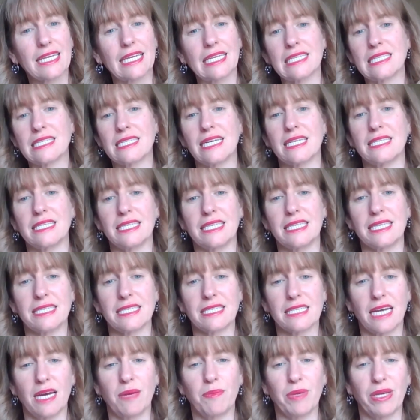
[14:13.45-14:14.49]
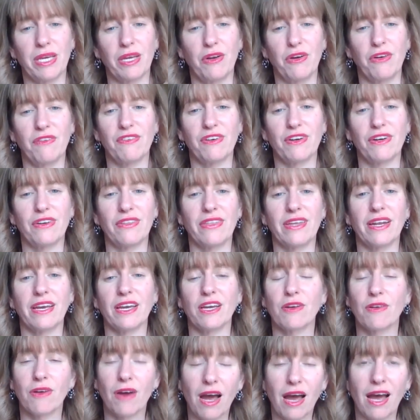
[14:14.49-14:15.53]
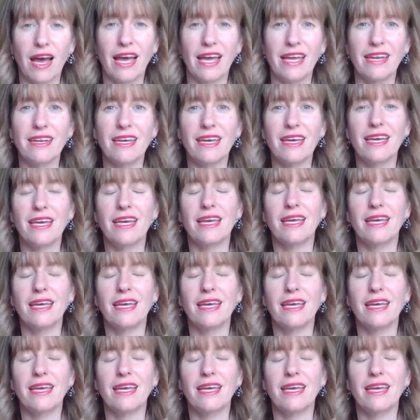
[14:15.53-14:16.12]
because that takes time to get over. Then I cried.